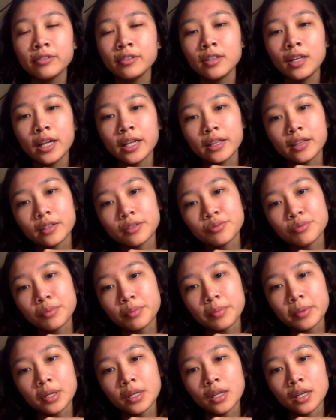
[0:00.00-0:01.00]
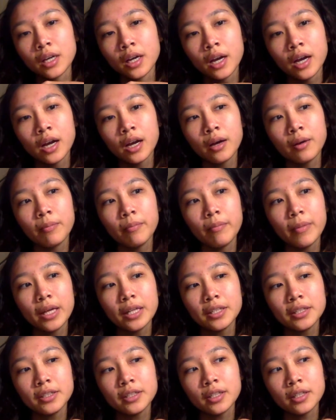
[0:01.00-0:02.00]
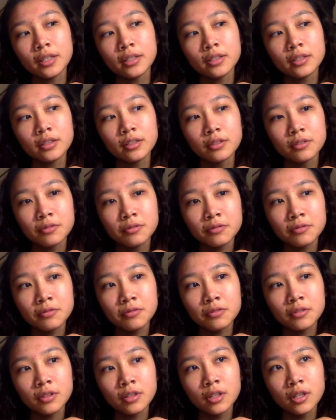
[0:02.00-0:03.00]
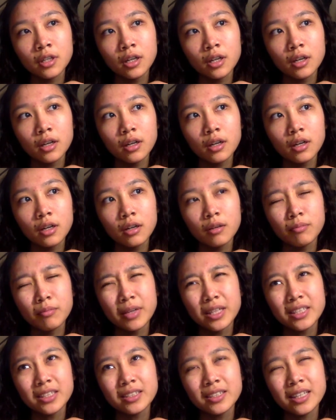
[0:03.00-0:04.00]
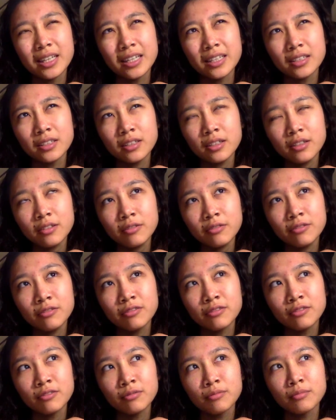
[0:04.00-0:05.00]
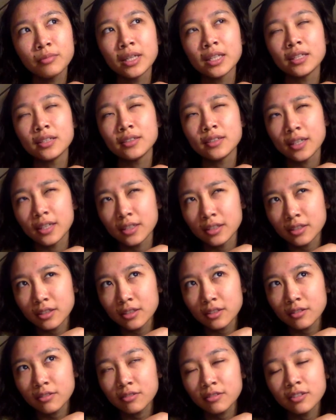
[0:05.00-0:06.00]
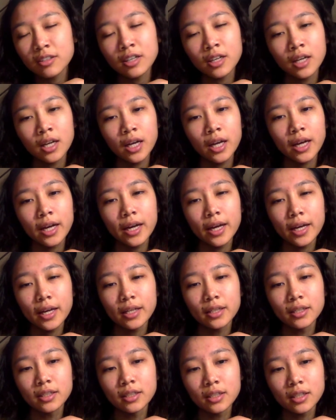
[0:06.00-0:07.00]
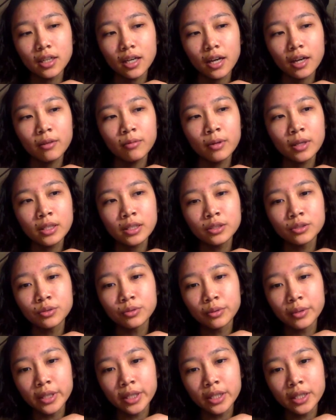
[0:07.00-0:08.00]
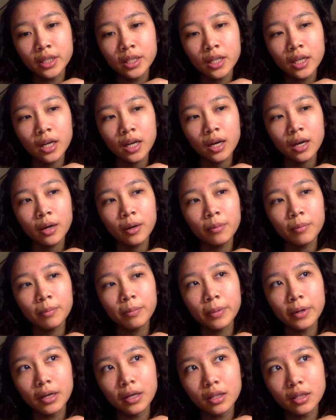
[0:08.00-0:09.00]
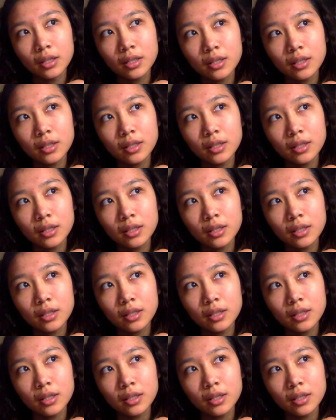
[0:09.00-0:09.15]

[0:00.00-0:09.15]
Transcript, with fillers: feel like this would be meditative, meditative, meditative. And I want to do it, but